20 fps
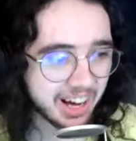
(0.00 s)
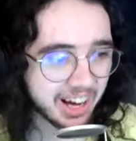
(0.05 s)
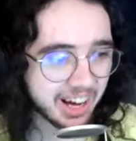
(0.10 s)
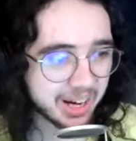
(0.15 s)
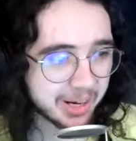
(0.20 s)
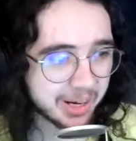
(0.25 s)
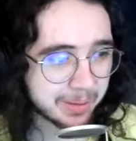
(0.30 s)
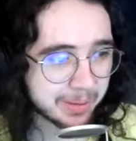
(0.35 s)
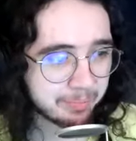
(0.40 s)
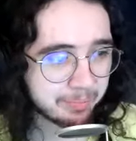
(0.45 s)

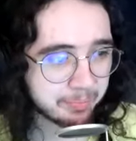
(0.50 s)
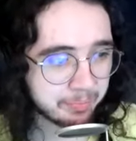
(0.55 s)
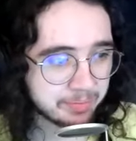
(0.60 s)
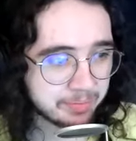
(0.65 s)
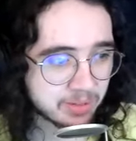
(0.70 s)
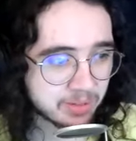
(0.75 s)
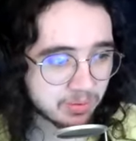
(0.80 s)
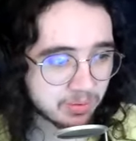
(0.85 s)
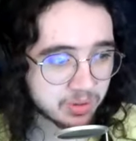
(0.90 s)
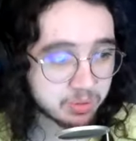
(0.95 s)
Um,
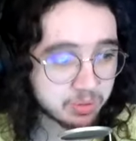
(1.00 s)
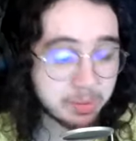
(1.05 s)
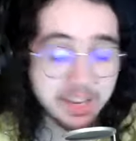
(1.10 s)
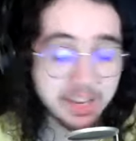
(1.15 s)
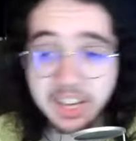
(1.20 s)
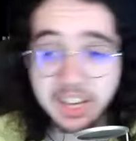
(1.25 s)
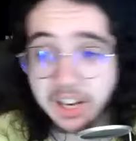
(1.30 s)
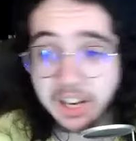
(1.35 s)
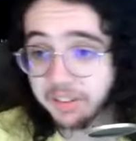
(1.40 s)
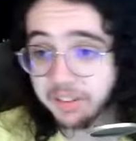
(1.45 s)

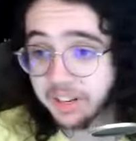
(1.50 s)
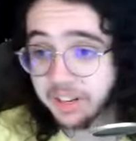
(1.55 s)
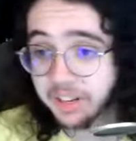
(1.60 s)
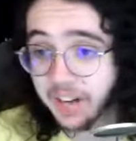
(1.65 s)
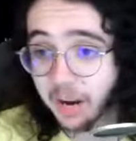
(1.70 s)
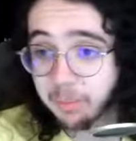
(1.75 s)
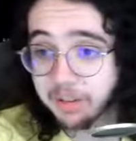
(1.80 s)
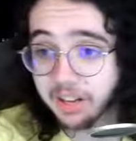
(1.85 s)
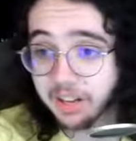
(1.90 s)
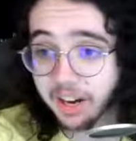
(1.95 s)
speaking so of
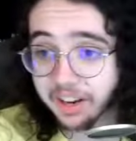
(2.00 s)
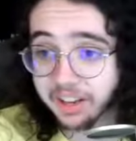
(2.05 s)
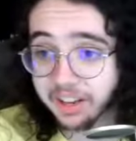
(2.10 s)
an